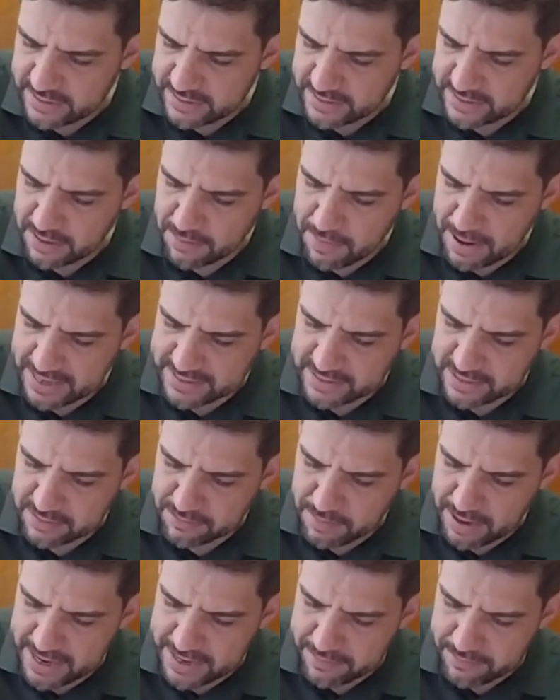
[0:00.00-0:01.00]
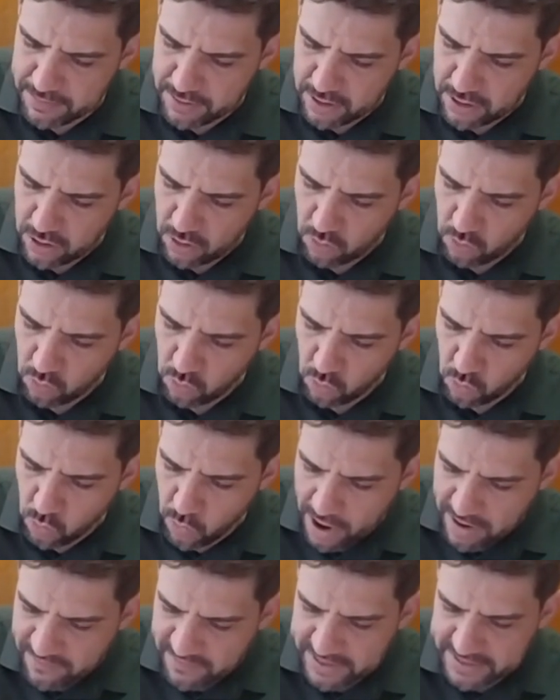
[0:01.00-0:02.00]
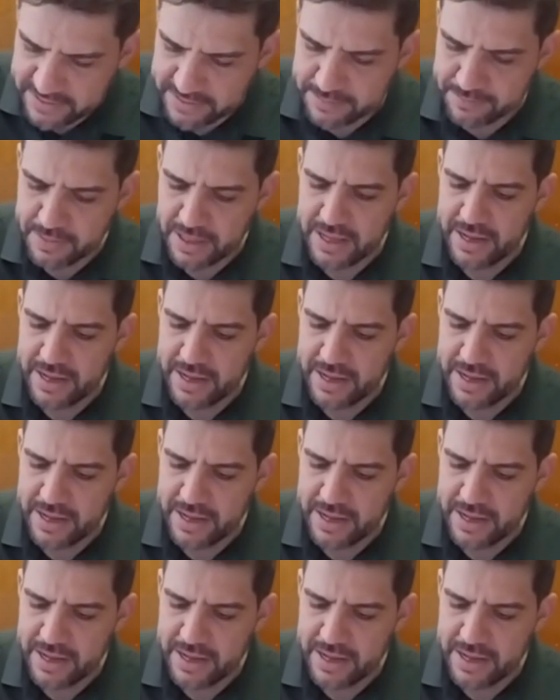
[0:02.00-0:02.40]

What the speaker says: divided by wavelength.